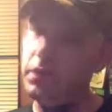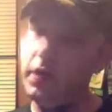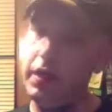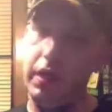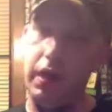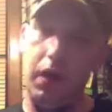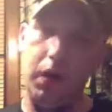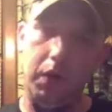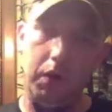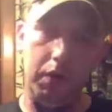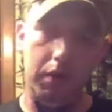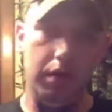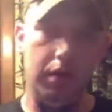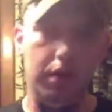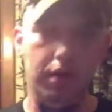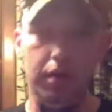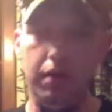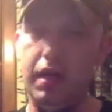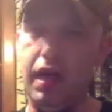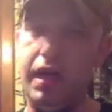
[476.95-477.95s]

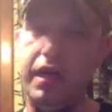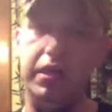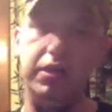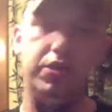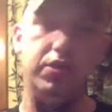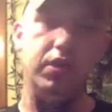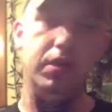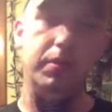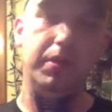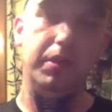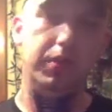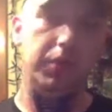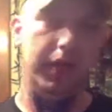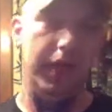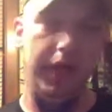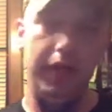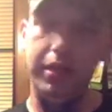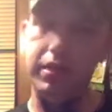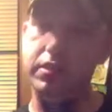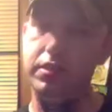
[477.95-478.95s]
I could shoot them at the
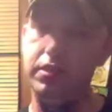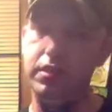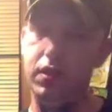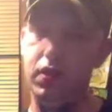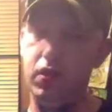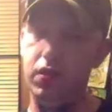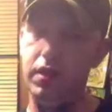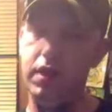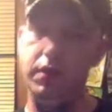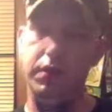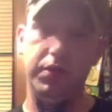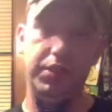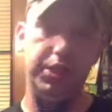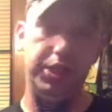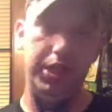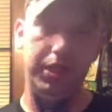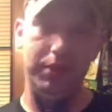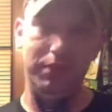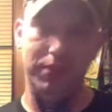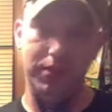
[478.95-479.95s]
range, so they were
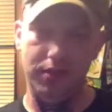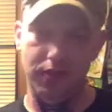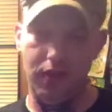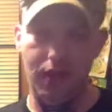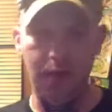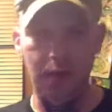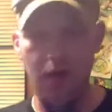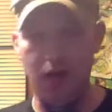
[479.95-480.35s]
cheap. So I